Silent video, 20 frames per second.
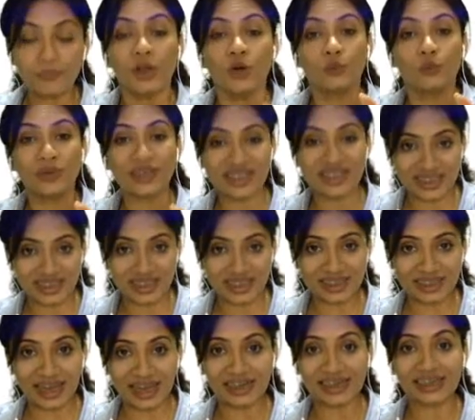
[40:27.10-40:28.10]
we see
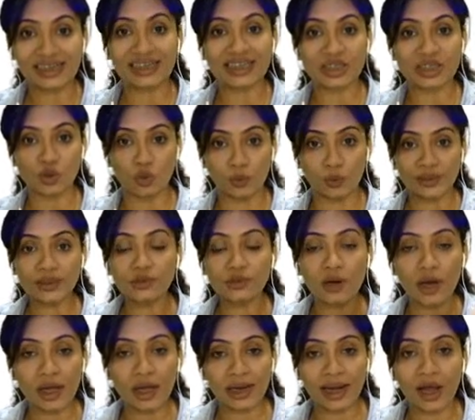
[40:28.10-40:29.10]
that it is going to
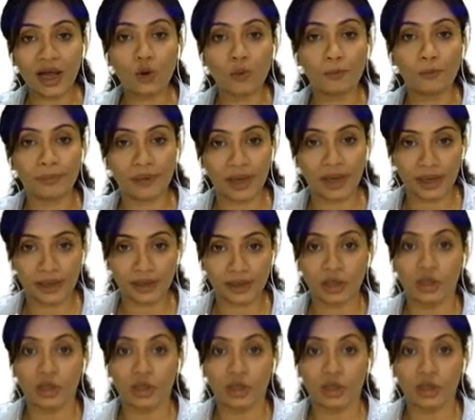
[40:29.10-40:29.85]
allow blood